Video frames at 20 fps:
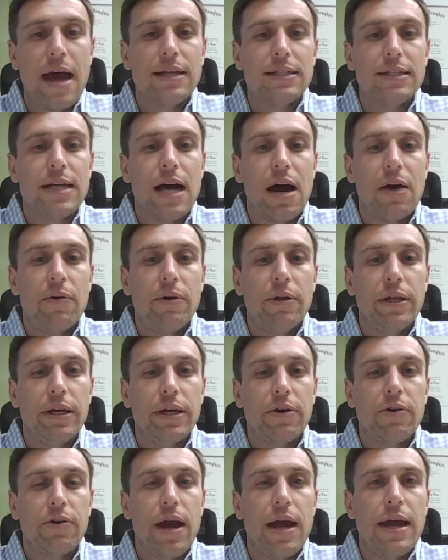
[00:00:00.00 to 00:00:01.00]
is not really a
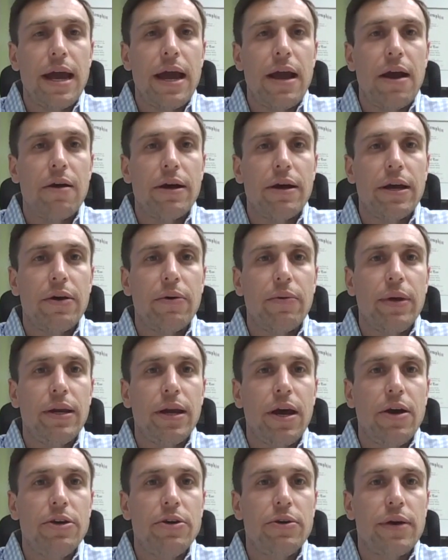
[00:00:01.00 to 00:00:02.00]
gray area. We
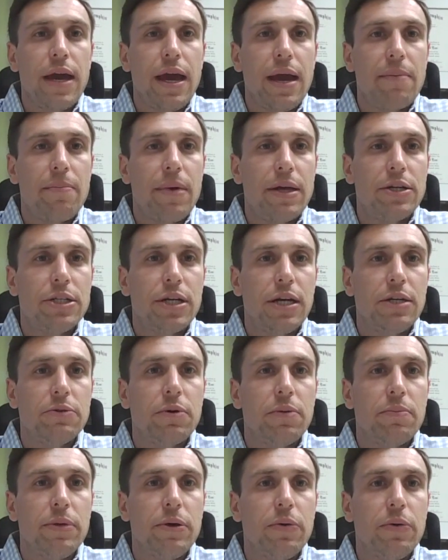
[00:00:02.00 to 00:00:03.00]
know you can't bench
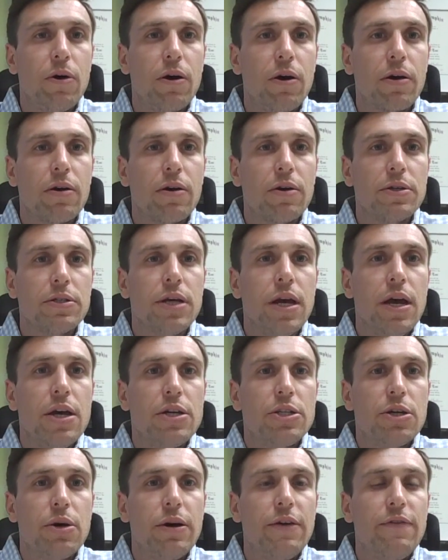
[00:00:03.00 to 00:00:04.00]
H-1B workers.
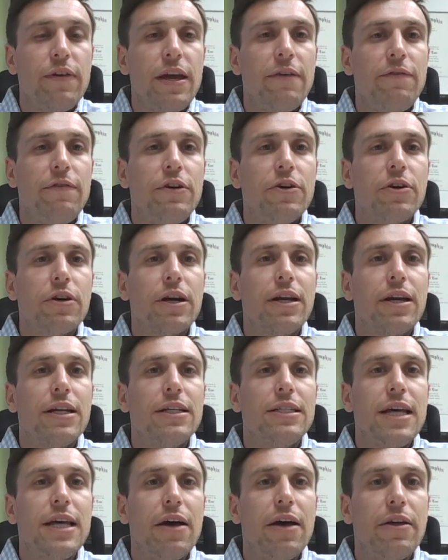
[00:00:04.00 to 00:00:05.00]
So if you're going to
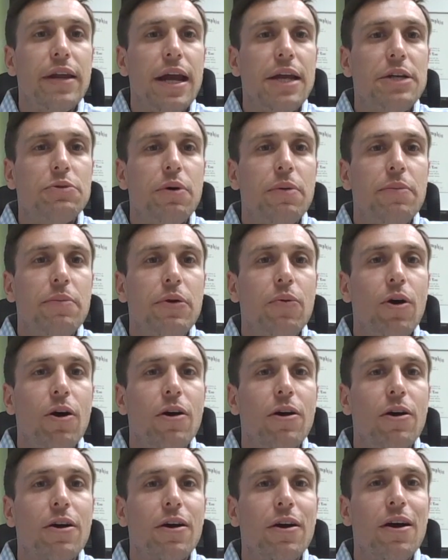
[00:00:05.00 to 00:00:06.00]
tell an H-1B
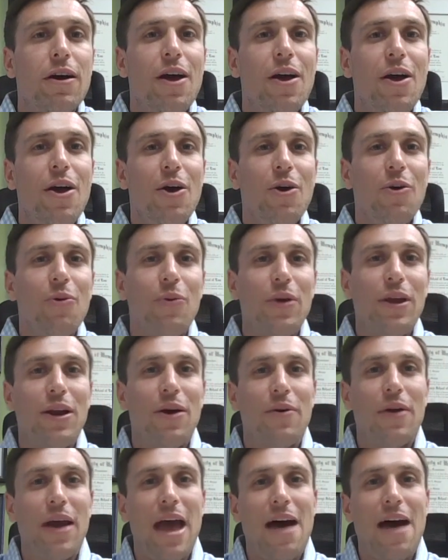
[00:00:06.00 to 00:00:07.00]
worker, we
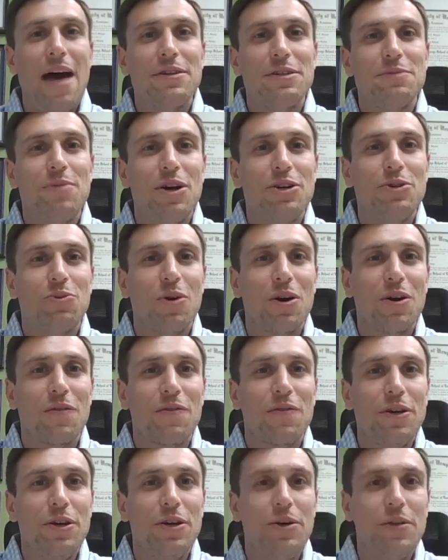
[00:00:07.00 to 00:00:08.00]
don't have as much work
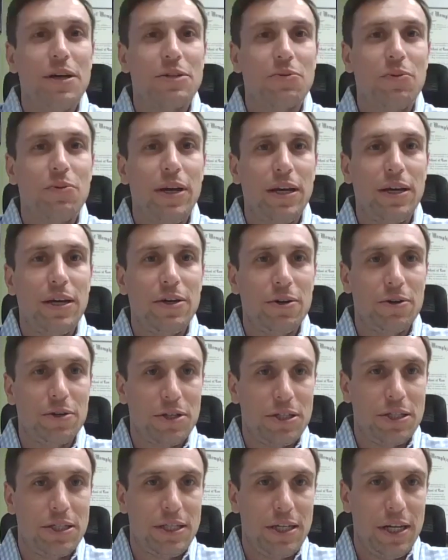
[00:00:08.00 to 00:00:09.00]
for you this week, you're
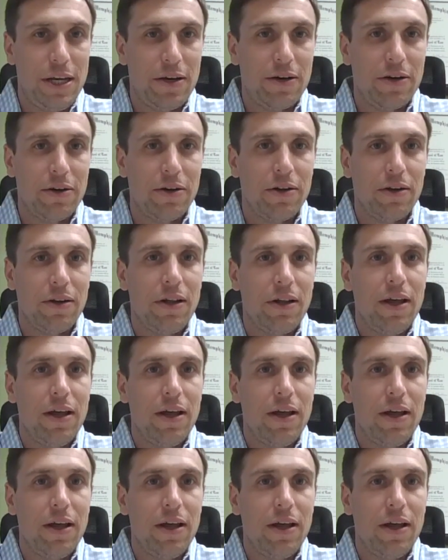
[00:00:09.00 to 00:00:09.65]
still